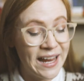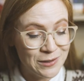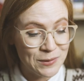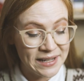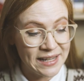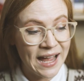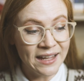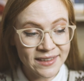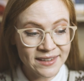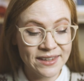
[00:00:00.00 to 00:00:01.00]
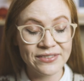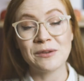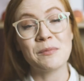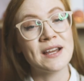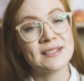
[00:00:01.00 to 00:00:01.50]
Anyway, I think that
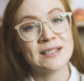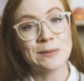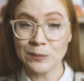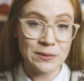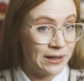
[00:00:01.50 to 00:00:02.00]
their prices